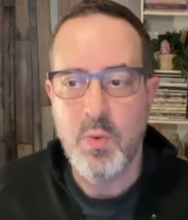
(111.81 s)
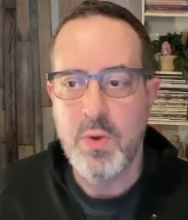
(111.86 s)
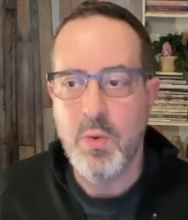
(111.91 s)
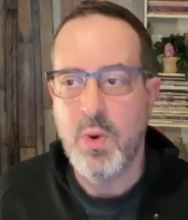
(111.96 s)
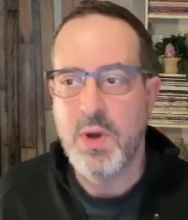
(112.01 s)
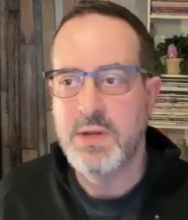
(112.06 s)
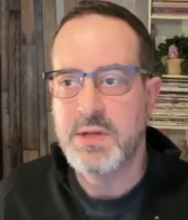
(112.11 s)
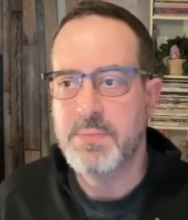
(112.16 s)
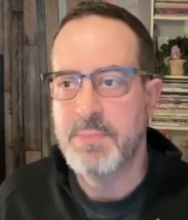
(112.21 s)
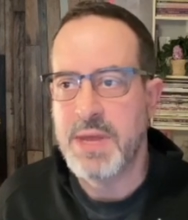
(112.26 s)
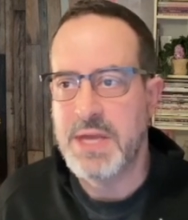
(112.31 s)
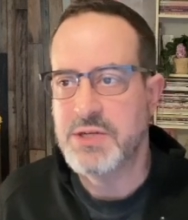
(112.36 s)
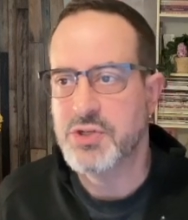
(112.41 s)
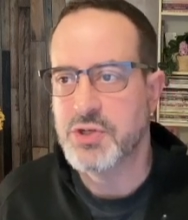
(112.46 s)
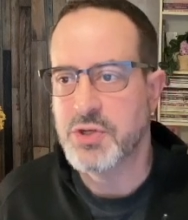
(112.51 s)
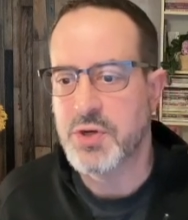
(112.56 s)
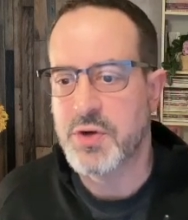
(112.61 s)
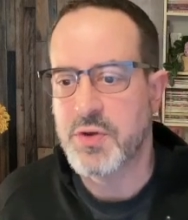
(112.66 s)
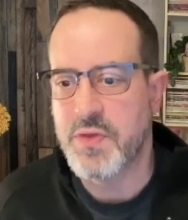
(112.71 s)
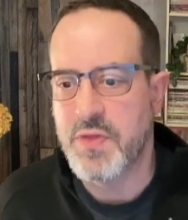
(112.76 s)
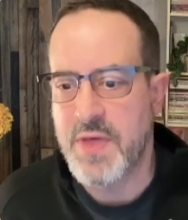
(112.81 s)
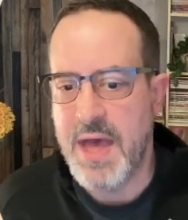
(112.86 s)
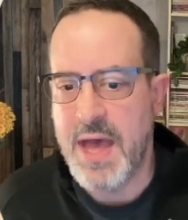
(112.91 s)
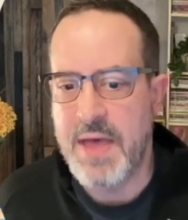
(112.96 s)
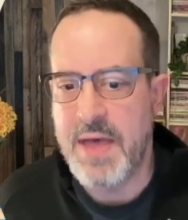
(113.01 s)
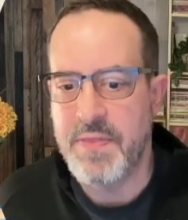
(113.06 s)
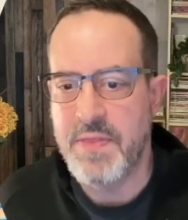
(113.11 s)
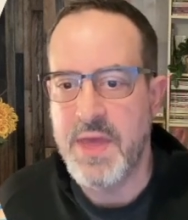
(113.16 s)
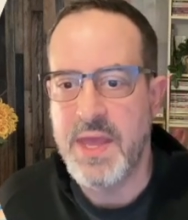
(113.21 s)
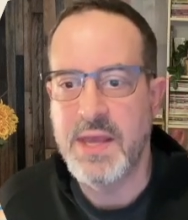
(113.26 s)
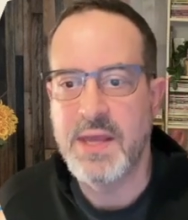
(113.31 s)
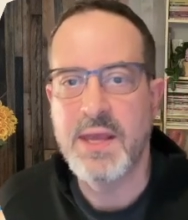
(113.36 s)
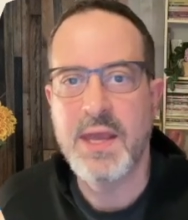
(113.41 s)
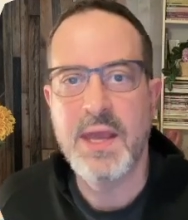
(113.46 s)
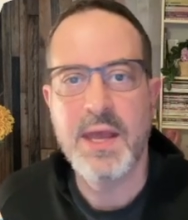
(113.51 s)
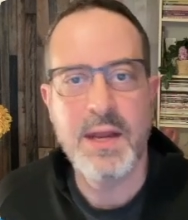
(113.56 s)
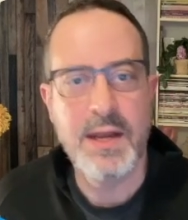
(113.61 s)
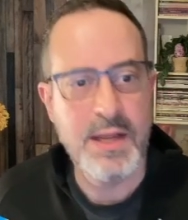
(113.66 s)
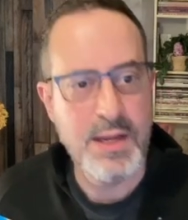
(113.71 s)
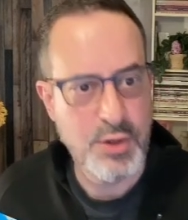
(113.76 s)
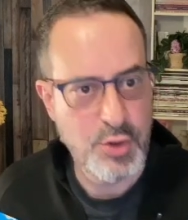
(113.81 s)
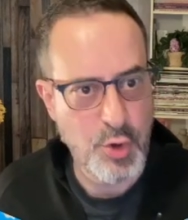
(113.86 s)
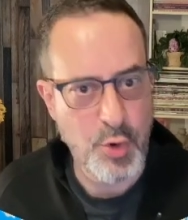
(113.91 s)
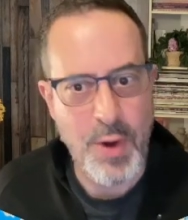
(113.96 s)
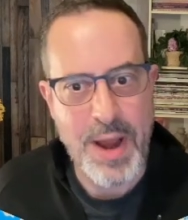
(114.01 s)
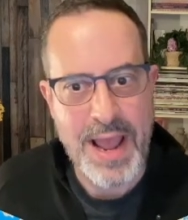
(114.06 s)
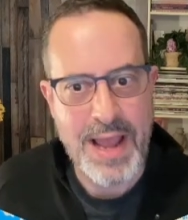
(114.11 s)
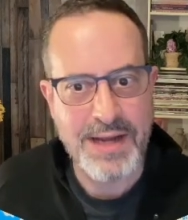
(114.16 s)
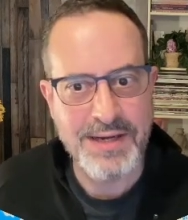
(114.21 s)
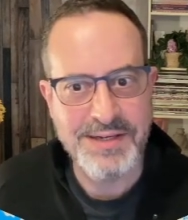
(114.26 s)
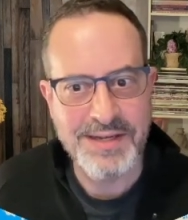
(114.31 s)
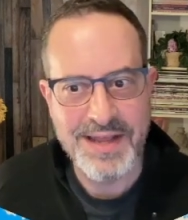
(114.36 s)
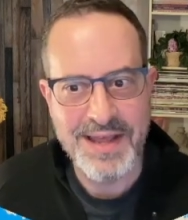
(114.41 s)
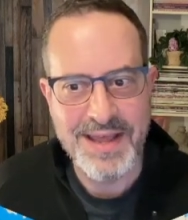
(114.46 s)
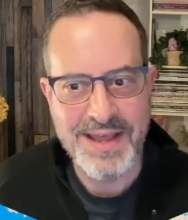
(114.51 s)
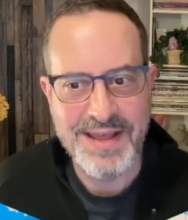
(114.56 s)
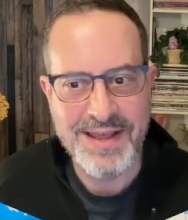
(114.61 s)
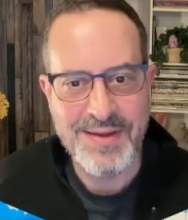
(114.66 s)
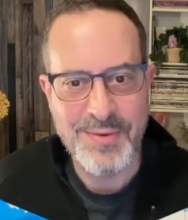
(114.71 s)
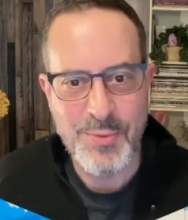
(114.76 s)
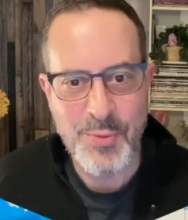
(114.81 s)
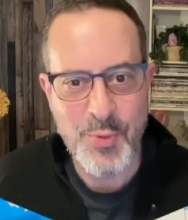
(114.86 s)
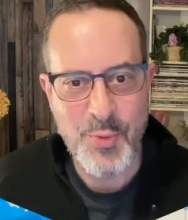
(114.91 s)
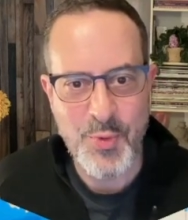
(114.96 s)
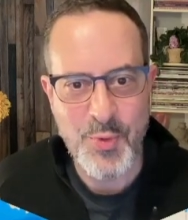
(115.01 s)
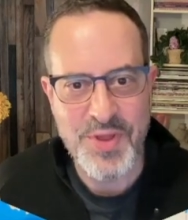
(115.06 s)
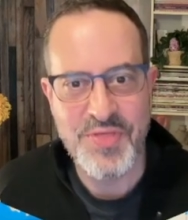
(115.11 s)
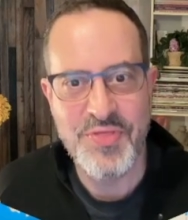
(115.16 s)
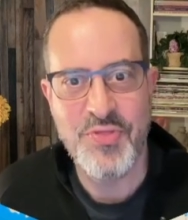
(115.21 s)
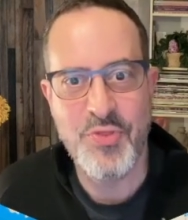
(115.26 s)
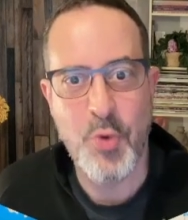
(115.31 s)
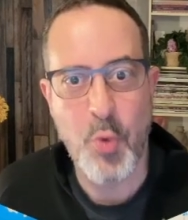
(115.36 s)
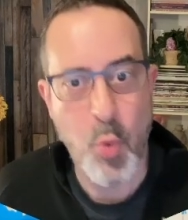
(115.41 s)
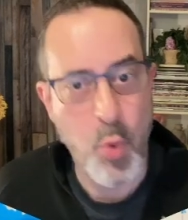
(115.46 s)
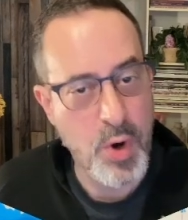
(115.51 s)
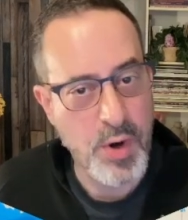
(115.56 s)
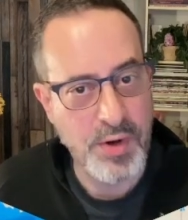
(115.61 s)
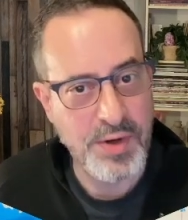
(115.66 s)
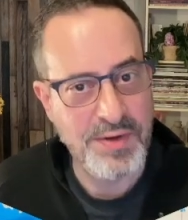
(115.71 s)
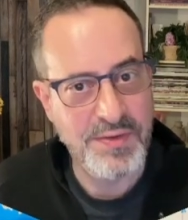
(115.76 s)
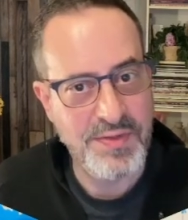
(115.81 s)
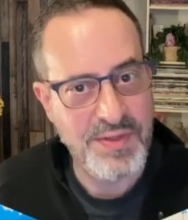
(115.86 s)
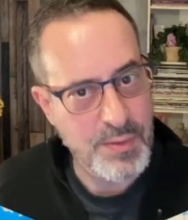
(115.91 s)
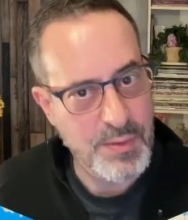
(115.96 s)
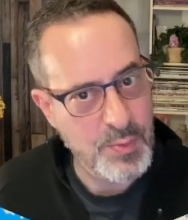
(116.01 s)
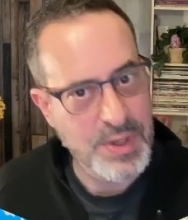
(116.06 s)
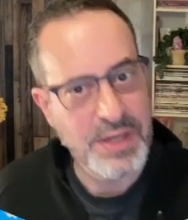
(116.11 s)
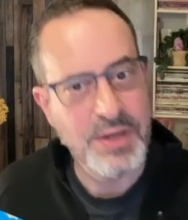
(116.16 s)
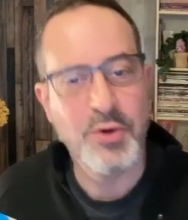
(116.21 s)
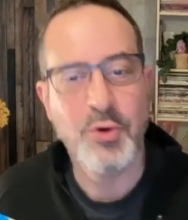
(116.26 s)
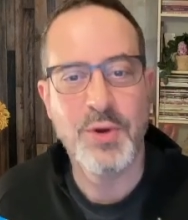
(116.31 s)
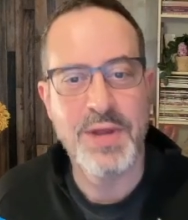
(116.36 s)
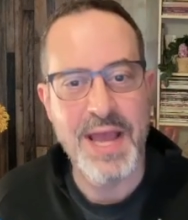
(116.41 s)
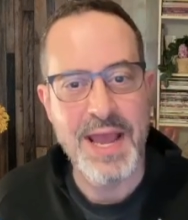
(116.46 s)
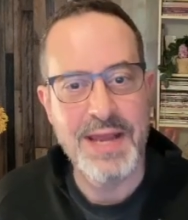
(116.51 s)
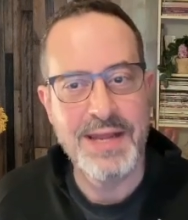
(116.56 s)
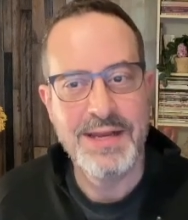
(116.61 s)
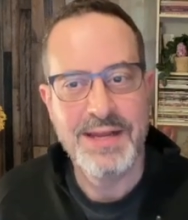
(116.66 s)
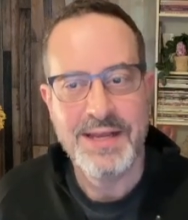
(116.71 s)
We want to make sure that they can interact with the work that we create.